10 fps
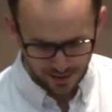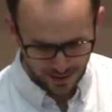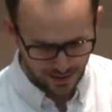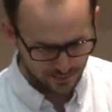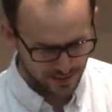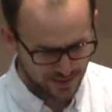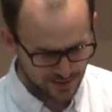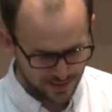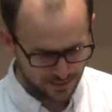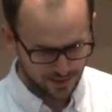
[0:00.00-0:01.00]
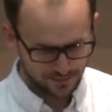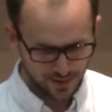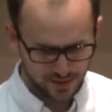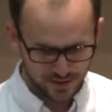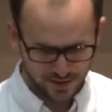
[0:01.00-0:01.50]
But it's the same thing.
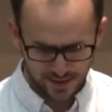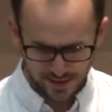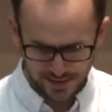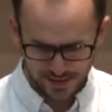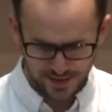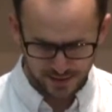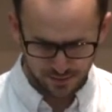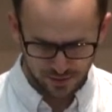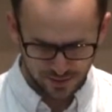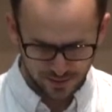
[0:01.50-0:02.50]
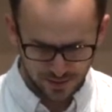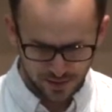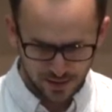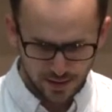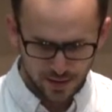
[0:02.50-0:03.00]
It's just an x86 machine.
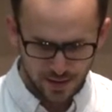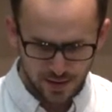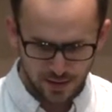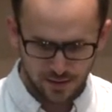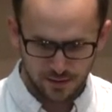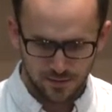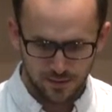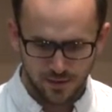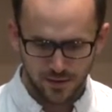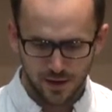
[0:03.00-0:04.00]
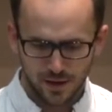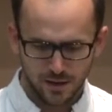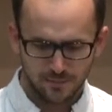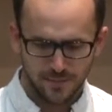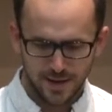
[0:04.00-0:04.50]
The
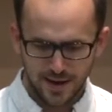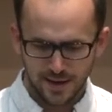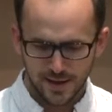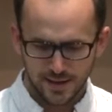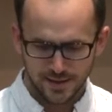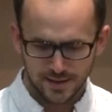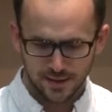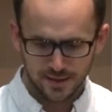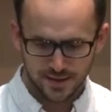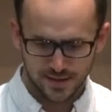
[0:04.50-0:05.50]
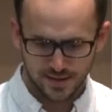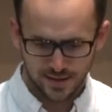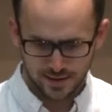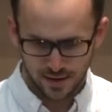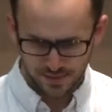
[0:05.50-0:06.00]
ARM A class now, this is
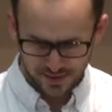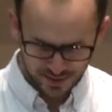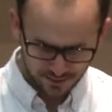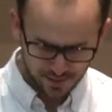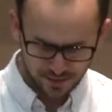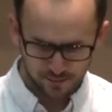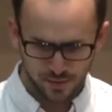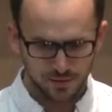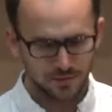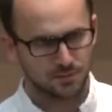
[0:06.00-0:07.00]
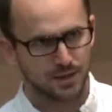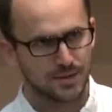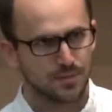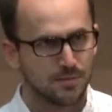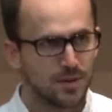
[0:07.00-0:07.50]
the Gumsticks, BeagleBone,
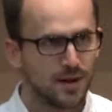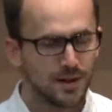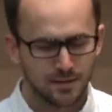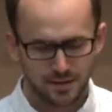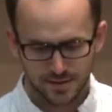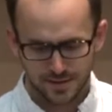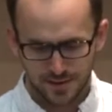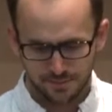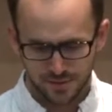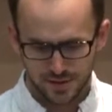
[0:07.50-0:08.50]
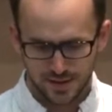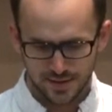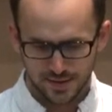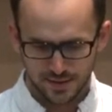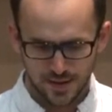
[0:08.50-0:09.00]
Raspberry Pi type
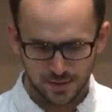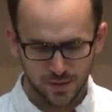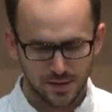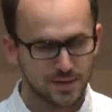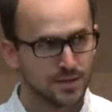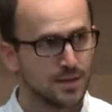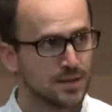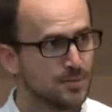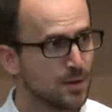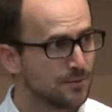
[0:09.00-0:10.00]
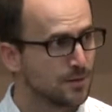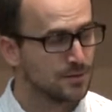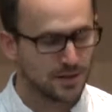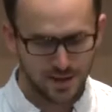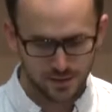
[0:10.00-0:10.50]
machines, as well as the
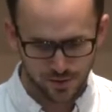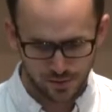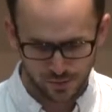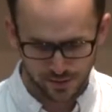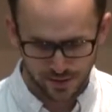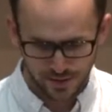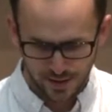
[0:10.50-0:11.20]
smartphone, the Android world.